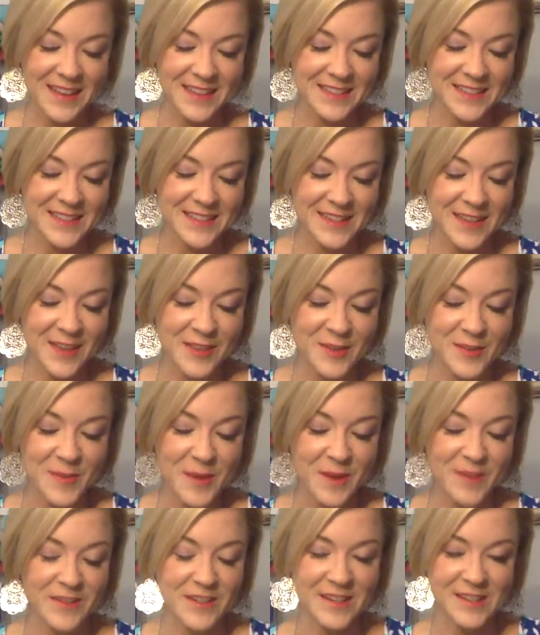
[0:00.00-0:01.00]
is another
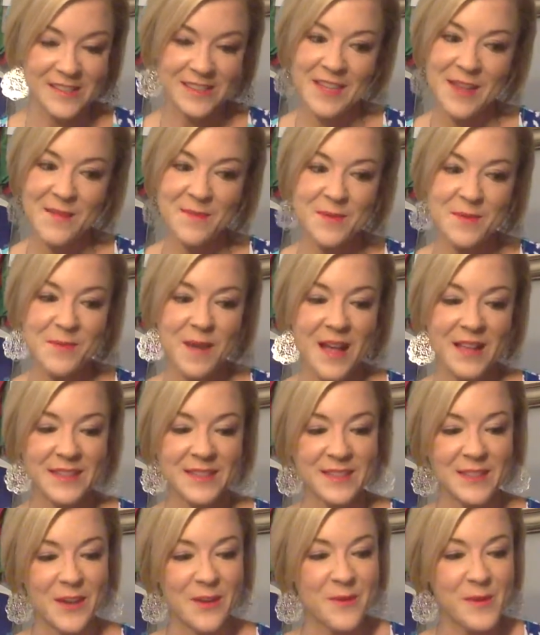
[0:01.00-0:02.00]
perfect example why
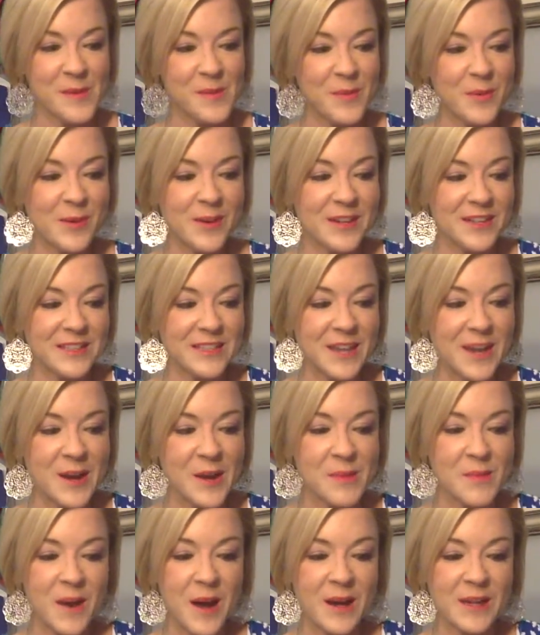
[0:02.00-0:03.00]
it's so important to
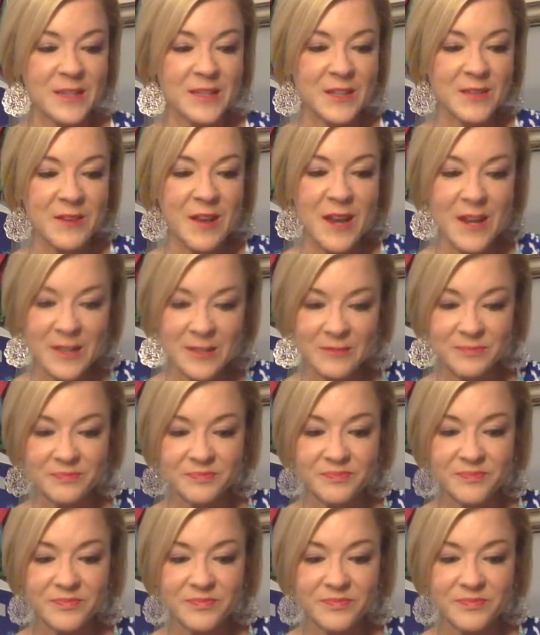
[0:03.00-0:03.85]
carry products on hand.